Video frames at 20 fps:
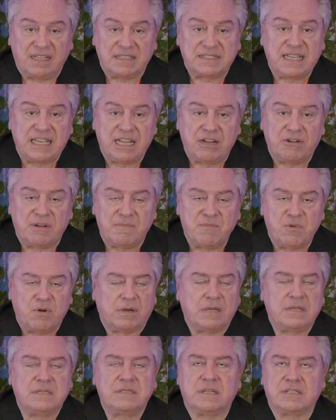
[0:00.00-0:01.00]
It's Kieron
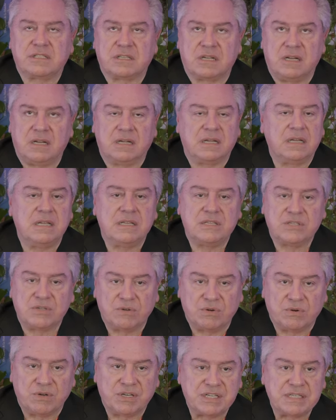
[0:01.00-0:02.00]
Moore. He's such a hunk. He's
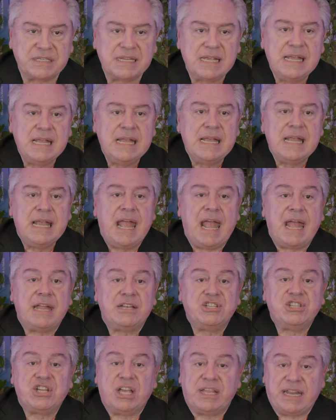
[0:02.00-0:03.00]
so gorgeous.
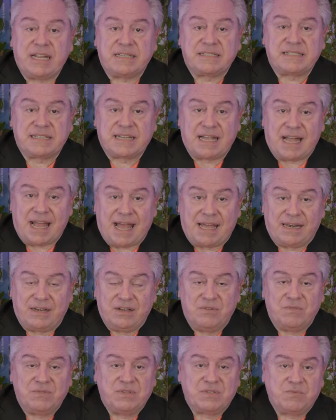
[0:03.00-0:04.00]
And Janette Scott,
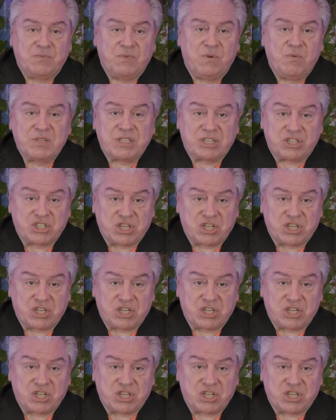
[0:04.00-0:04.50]
who was a